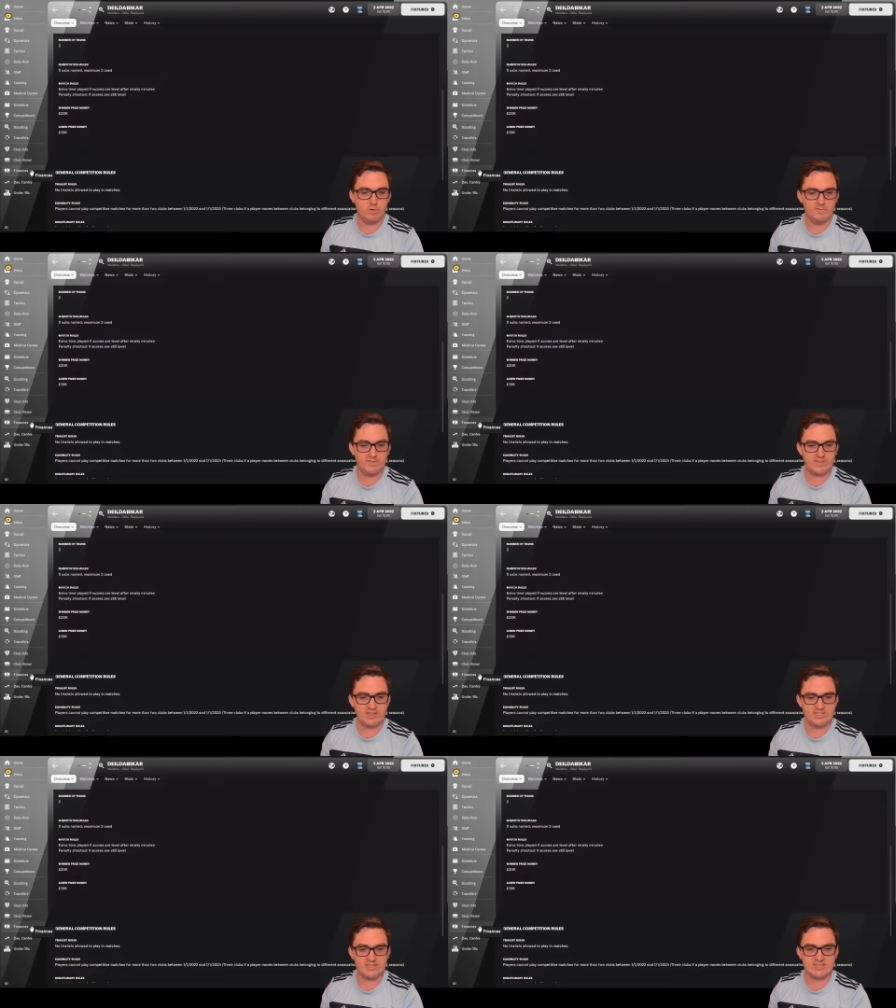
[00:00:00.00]
with
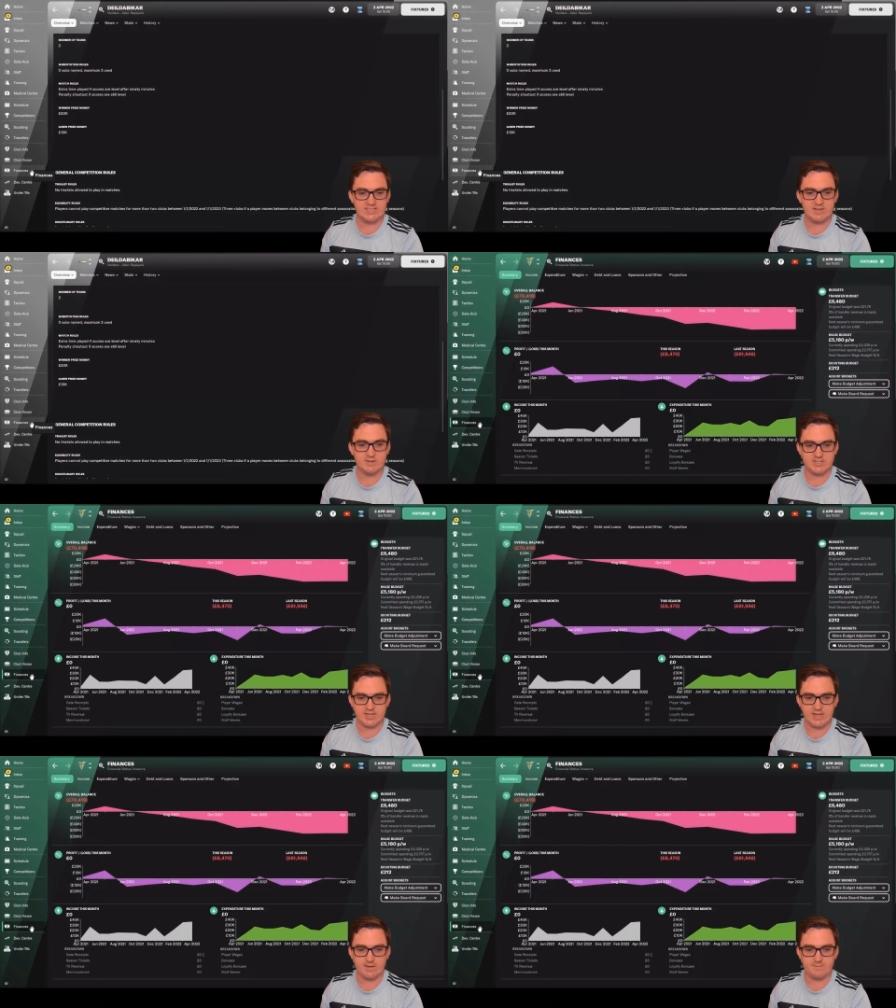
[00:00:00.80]
this
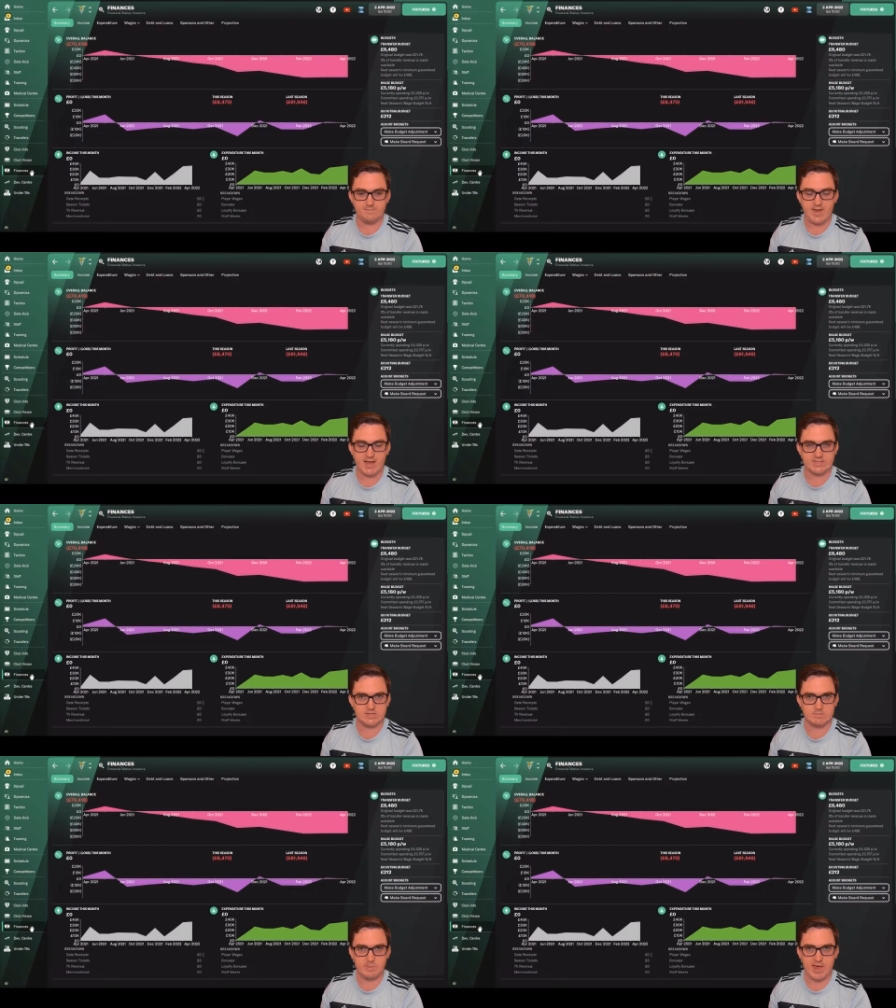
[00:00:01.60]

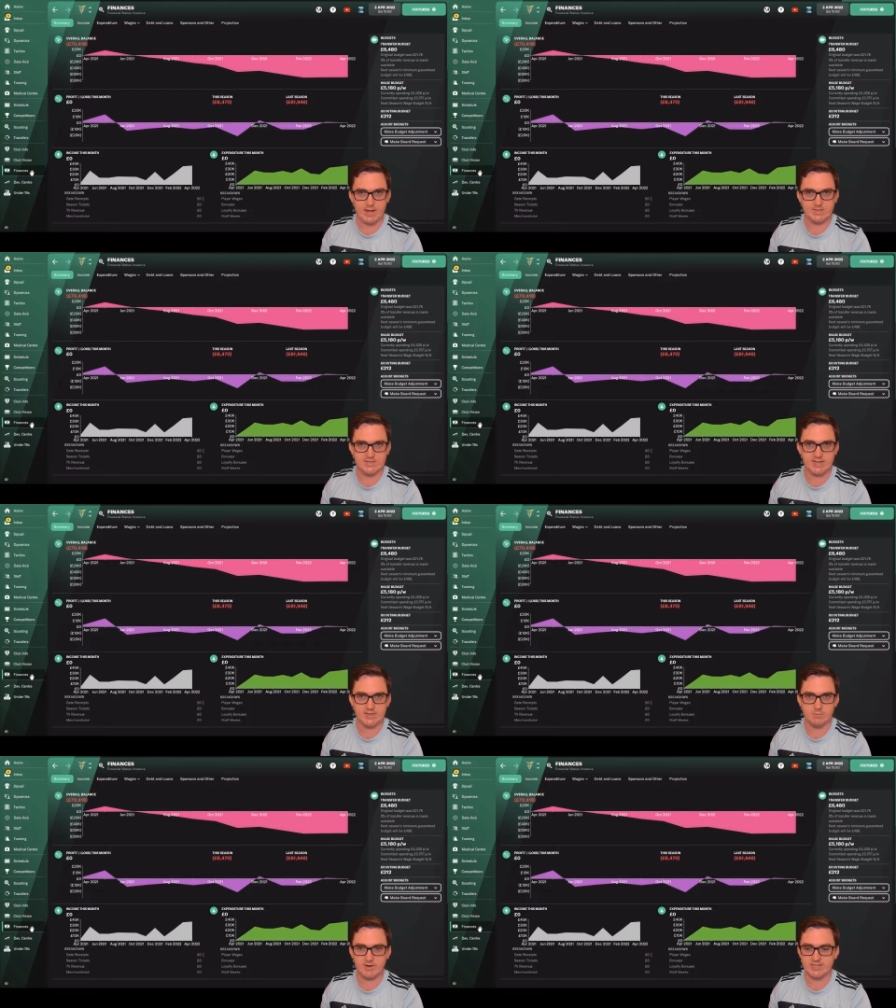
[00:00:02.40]
£70,000
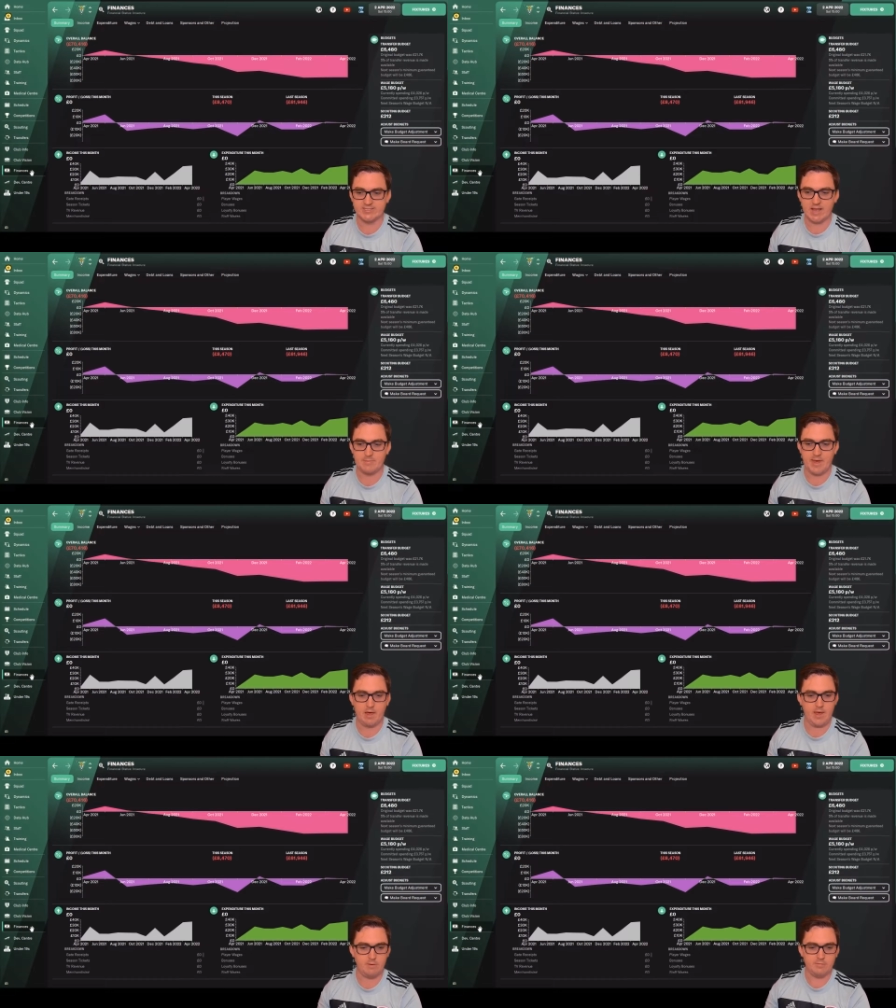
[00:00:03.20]
debt that we
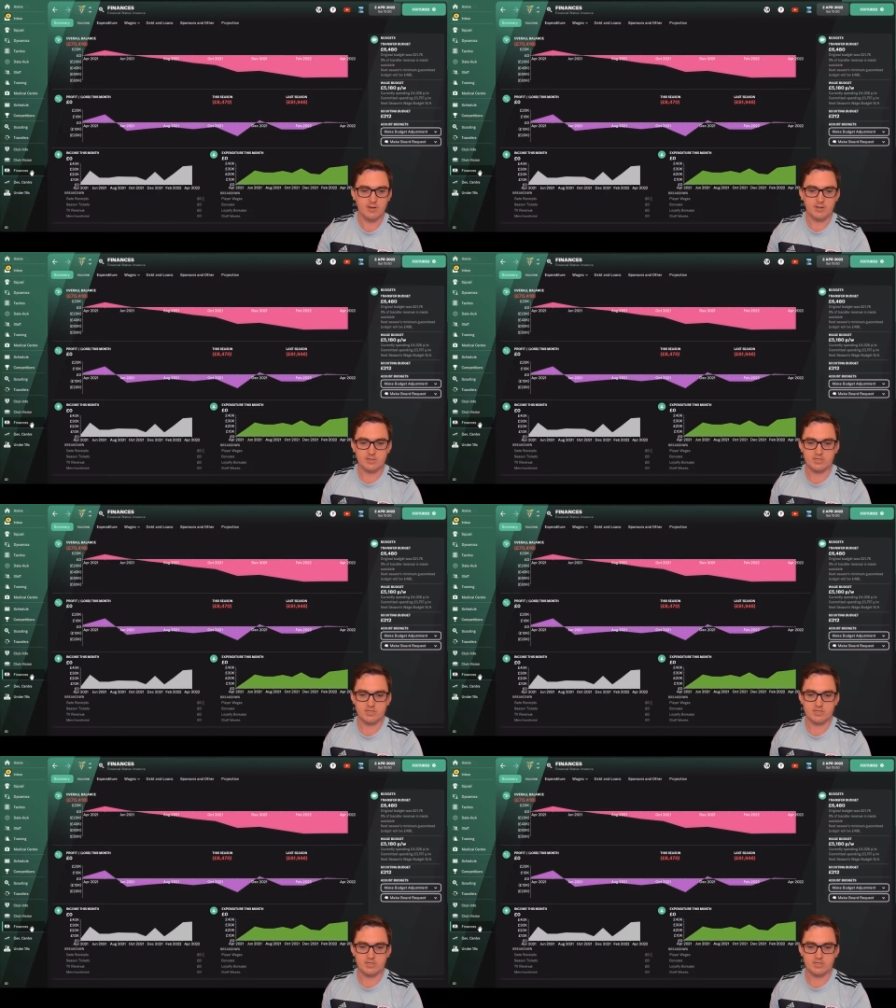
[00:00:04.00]
somehow have,